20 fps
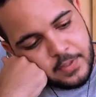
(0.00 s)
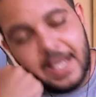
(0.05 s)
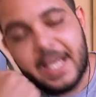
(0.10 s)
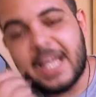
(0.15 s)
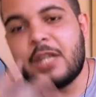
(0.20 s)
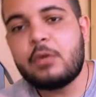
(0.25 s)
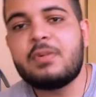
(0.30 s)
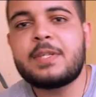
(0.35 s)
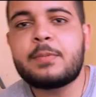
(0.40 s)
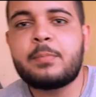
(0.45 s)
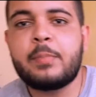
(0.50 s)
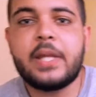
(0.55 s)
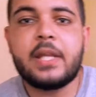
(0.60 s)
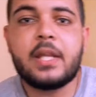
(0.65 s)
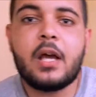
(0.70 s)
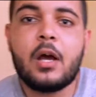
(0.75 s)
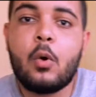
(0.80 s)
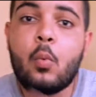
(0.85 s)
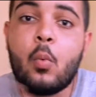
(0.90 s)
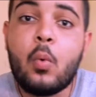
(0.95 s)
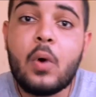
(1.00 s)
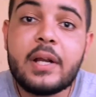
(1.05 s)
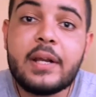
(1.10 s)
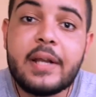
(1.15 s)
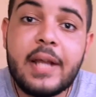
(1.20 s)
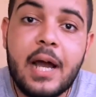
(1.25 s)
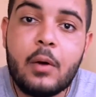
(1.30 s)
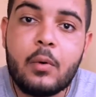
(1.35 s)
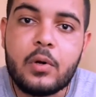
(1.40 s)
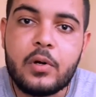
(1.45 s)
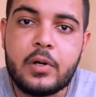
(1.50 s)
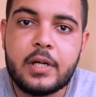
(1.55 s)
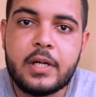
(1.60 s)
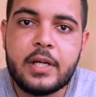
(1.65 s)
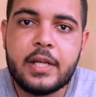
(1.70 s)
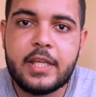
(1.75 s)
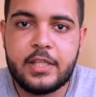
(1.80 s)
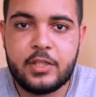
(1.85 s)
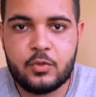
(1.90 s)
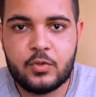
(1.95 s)
and you spend 1 hour
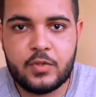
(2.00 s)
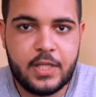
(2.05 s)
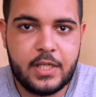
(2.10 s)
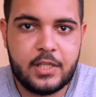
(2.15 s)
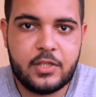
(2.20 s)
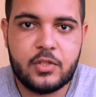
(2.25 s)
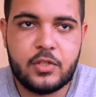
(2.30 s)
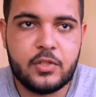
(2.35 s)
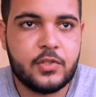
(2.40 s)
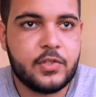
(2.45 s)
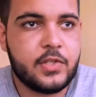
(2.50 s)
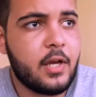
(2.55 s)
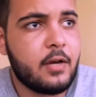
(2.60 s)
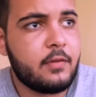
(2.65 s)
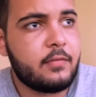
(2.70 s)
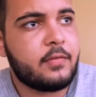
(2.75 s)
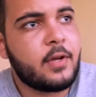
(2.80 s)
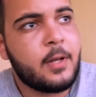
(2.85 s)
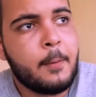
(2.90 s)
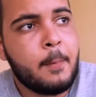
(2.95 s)
and you say to yourself,